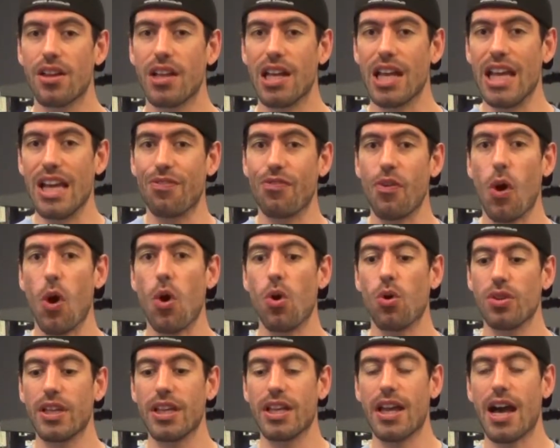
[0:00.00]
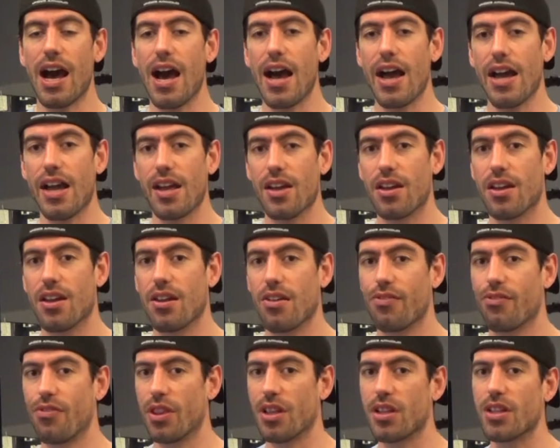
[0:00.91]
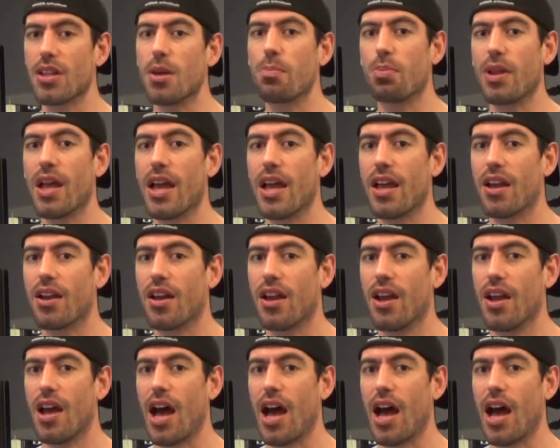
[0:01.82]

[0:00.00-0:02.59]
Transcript: if only I fill in the blank,